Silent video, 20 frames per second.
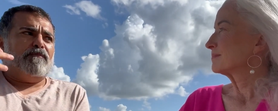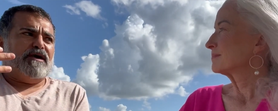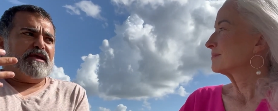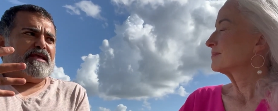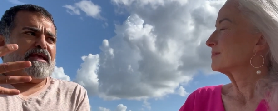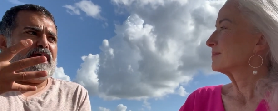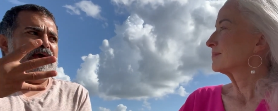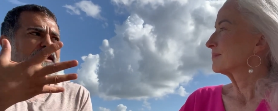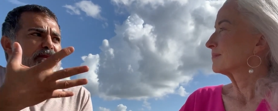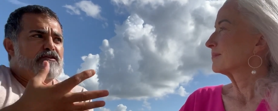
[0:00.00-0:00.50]

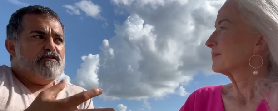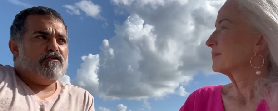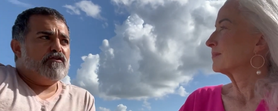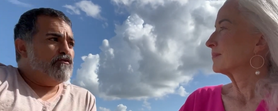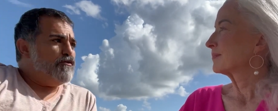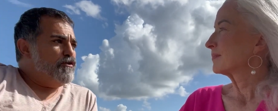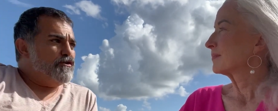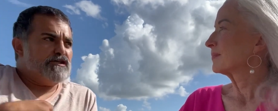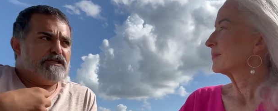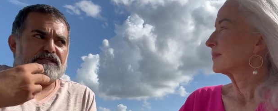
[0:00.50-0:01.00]
Speaker 1: but yet, you
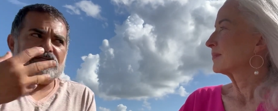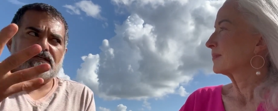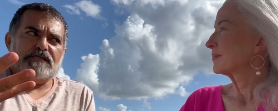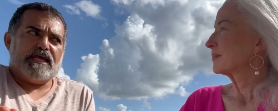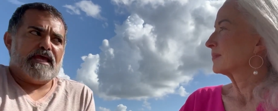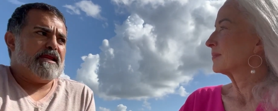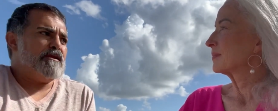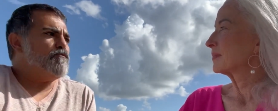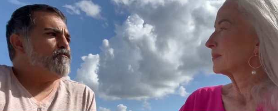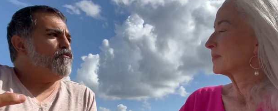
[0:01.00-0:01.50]
know, you're still
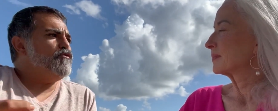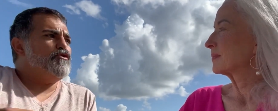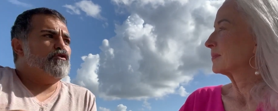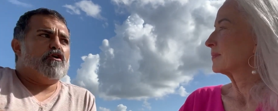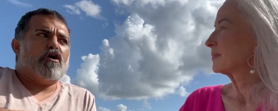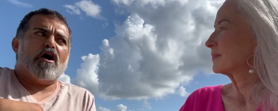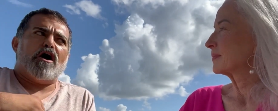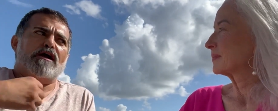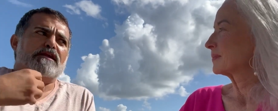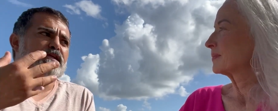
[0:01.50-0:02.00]
getting a role,
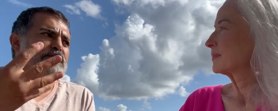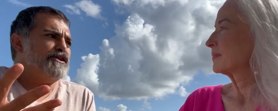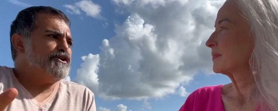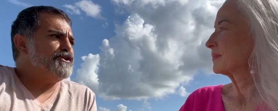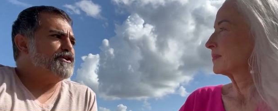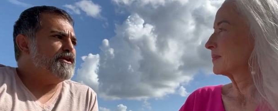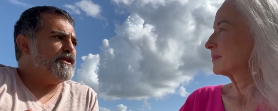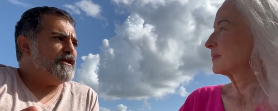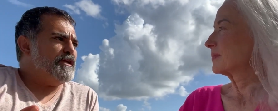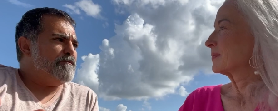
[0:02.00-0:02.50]
you're
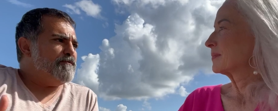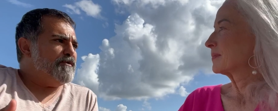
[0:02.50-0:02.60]
auditioning,